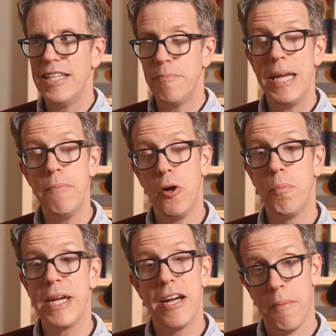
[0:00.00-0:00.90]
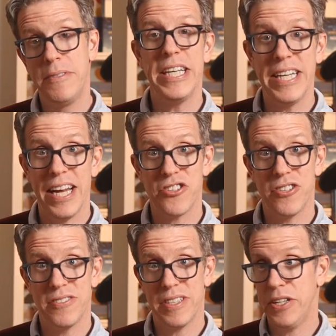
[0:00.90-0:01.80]
as people become
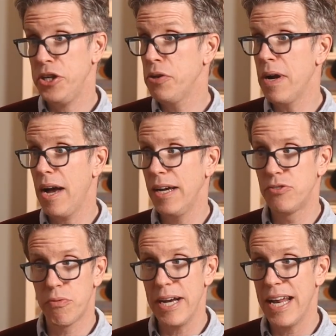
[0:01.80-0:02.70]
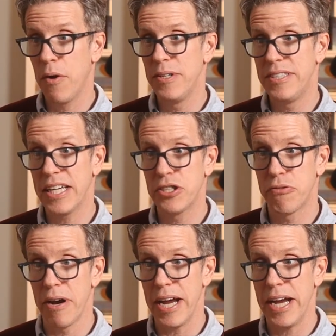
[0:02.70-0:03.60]
teenagers, and you guys right now in
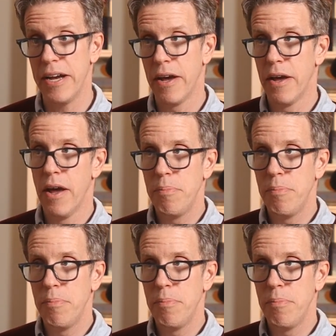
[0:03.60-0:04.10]
sixth grade,